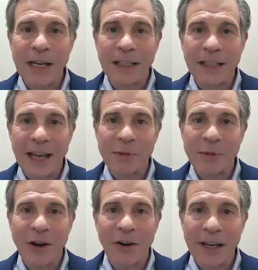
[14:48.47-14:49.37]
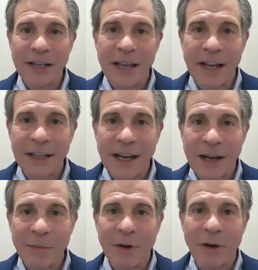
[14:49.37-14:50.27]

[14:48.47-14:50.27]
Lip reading: pdlabsrx.com,